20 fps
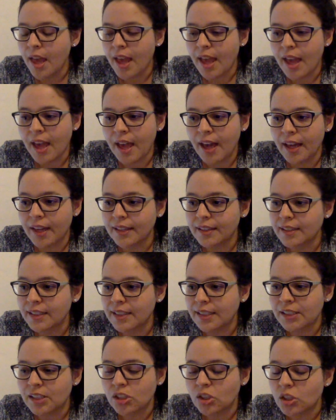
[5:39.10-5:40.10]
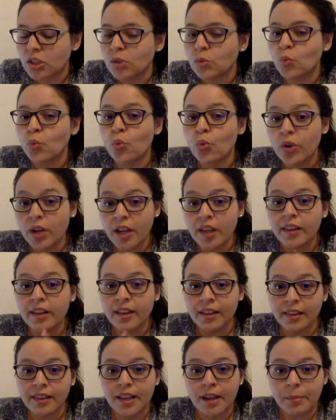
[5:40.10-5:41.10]
and it's just
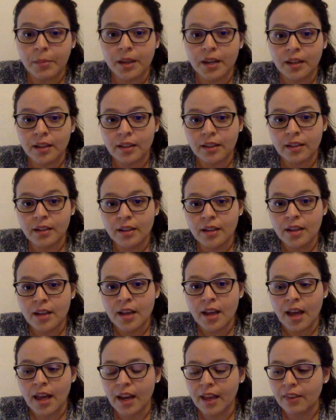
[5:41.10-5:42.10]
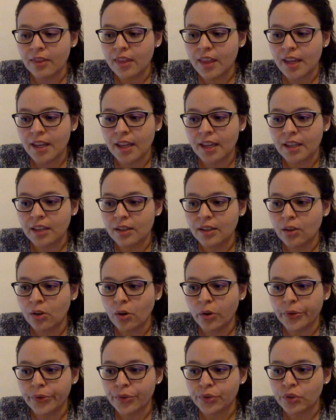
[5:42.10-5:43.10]
really limited. And I think it
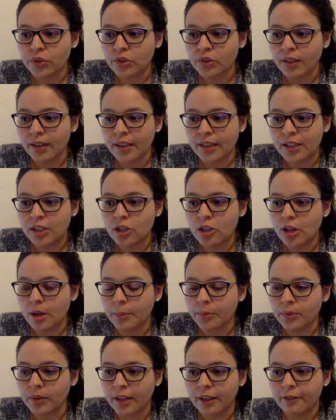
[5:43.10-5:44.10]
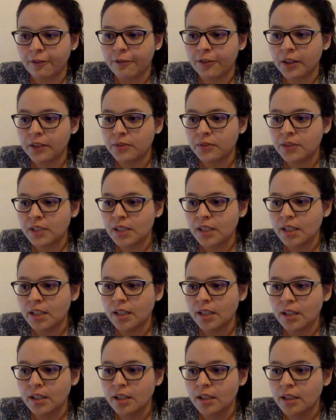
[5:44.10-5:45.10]
jumps like
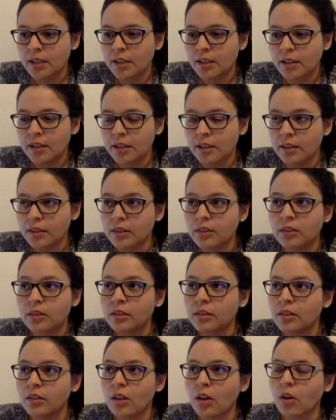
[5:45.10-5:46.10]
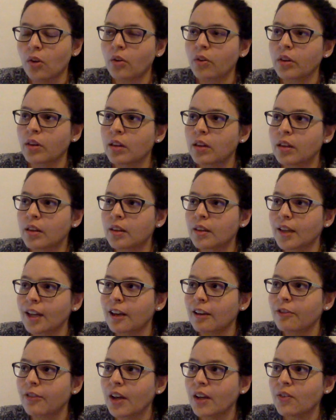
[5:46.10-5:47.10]

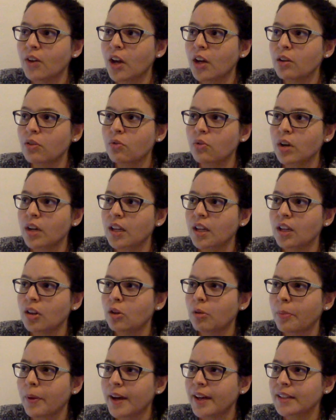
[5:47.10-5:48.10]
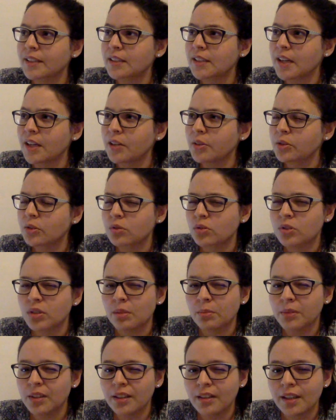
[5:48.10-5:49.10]
500 kilopascals or
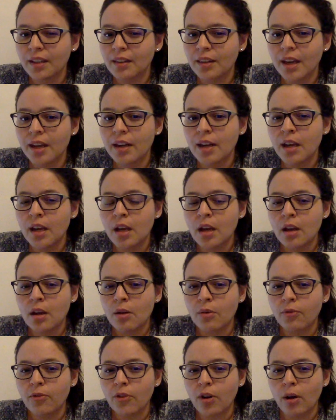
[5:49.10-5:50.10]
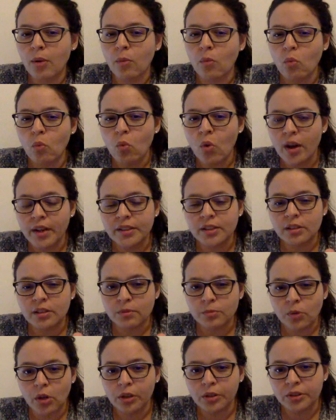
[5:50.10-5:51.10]
something like that from one
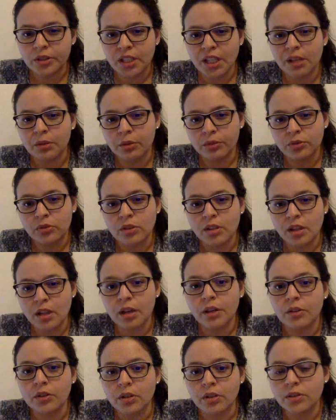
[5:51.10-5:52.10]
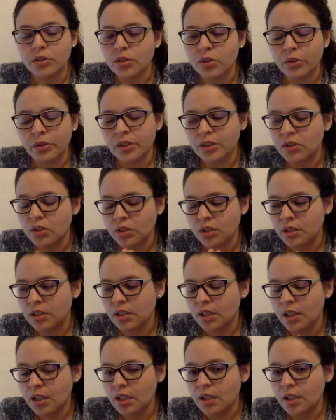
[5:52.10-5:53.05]
smaller table to the other. So it's